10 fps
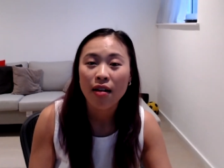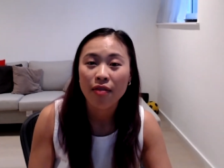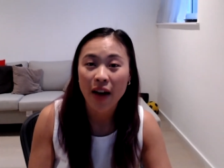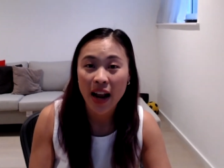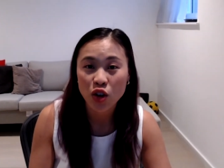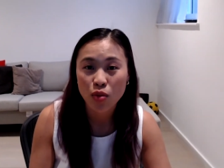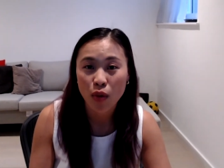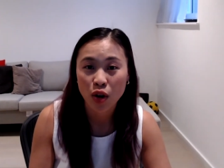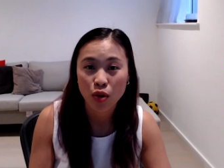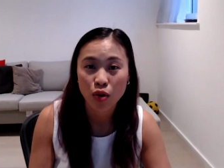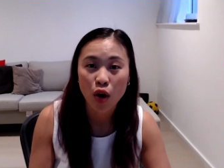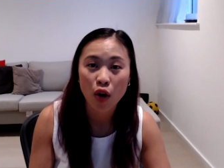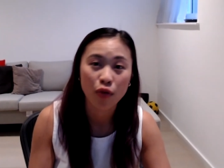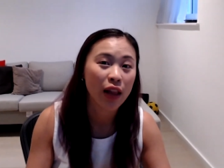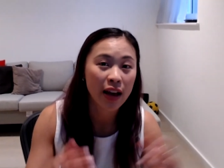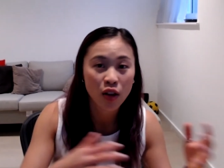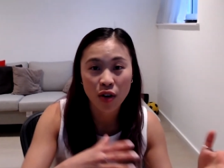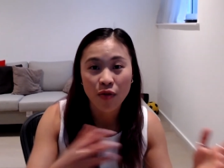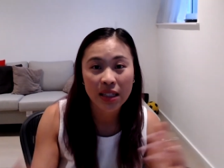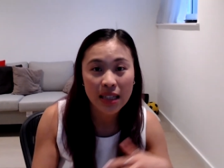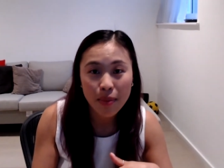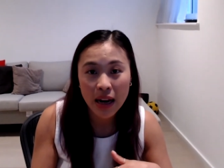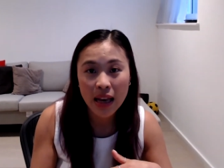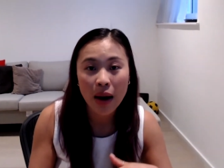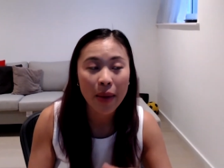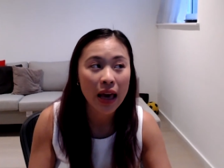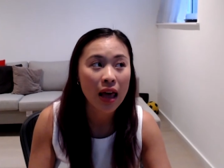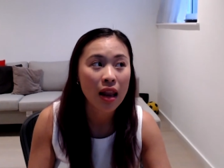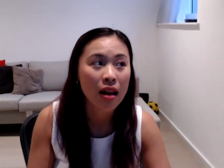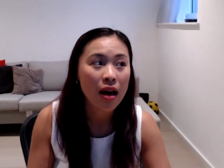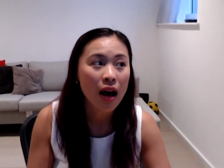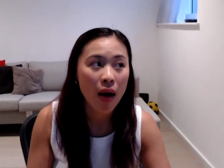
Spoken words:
financial model of a lot of VC money coming in,